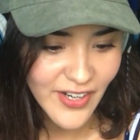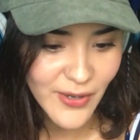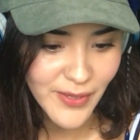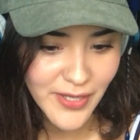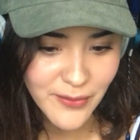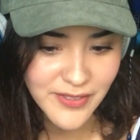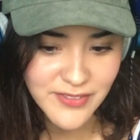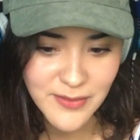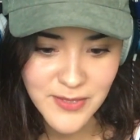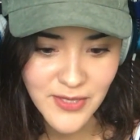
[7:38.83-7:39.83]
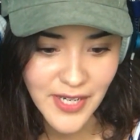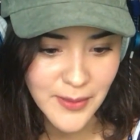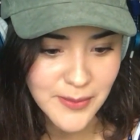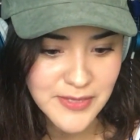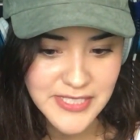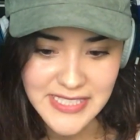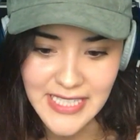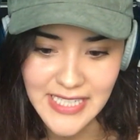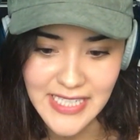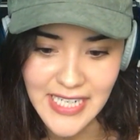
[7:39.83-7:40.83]
Oh, I will subscribe, I'm just
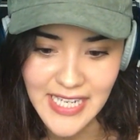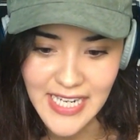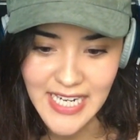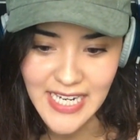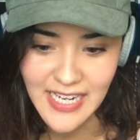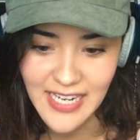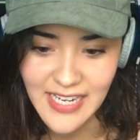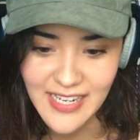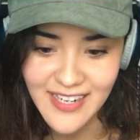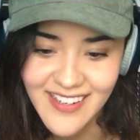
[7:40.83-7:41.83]
saying. Hey.